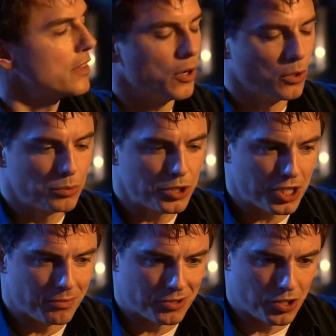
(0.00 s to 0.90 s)
The old
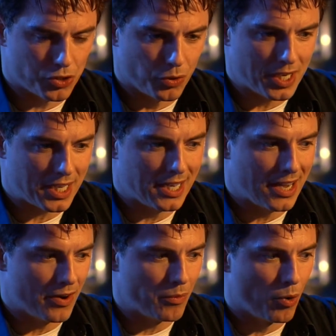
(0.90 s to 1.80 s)
regime was destroyed at
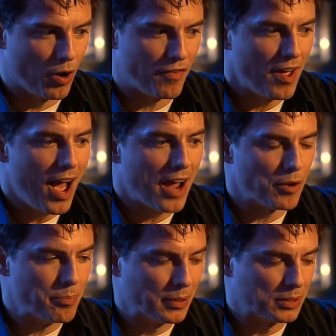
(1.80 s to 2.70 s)
Canary Wharf. I
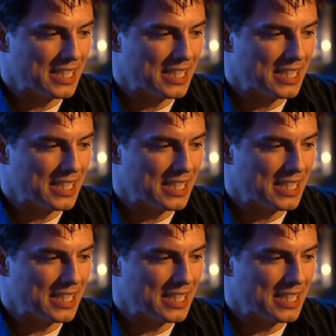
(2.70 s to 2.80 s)
rebuilt